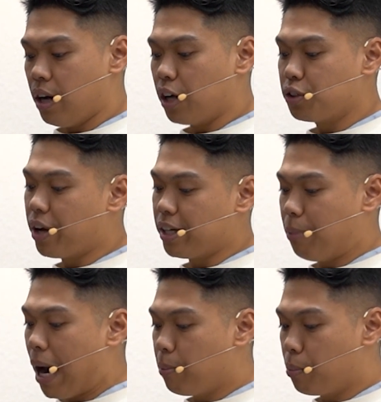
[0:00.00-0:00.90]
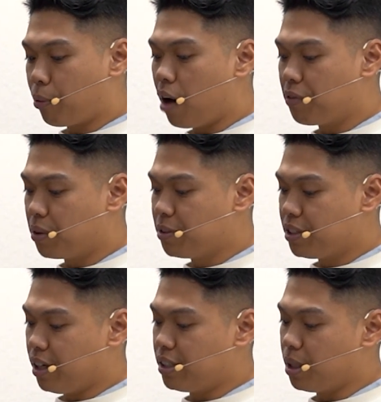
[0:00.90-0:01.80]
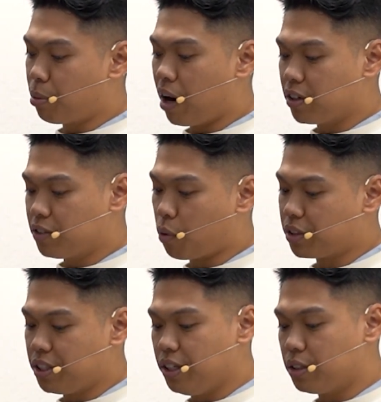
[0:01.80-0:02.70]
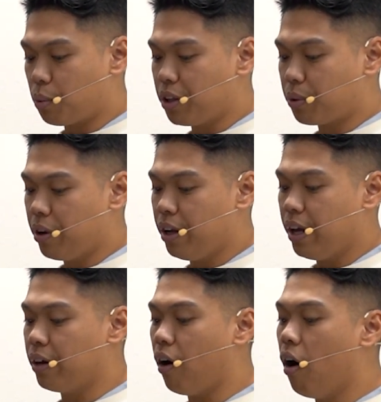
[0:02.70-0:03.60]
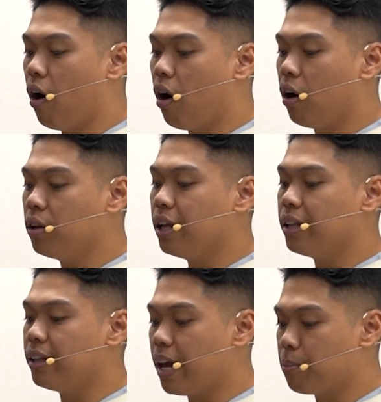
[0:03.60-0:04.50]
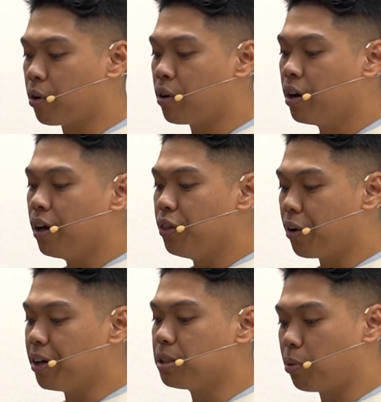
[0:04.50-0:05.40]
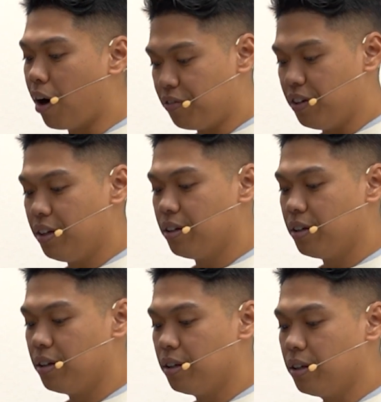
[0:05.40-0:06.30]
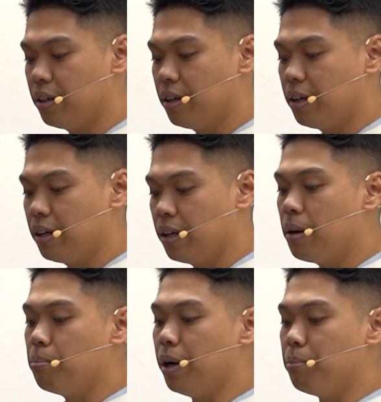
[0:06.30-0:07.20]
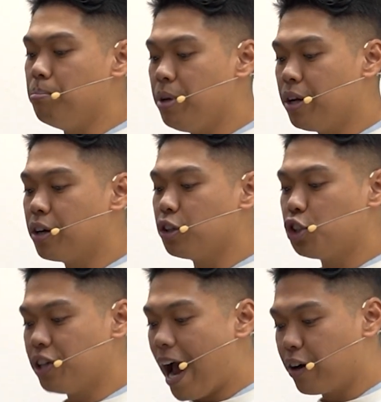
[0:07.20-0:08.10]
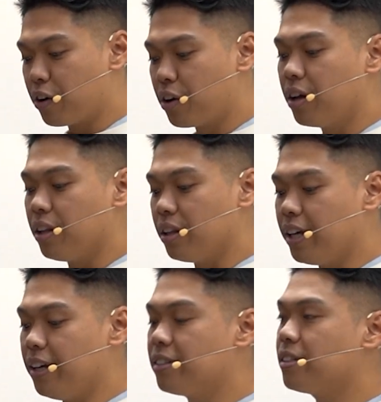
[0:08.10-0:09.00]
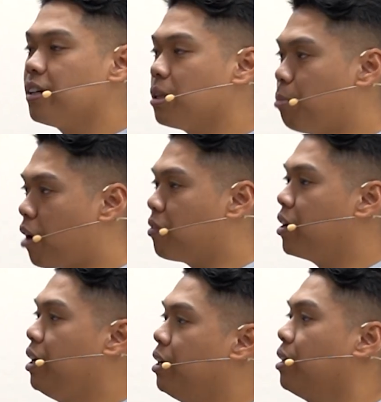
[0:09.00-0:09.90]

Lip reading: I'll show you guys Bible, Proverbs, it's in Proverbs 14, 23. In all labor, there is profit, but mere chatter leads to poverty.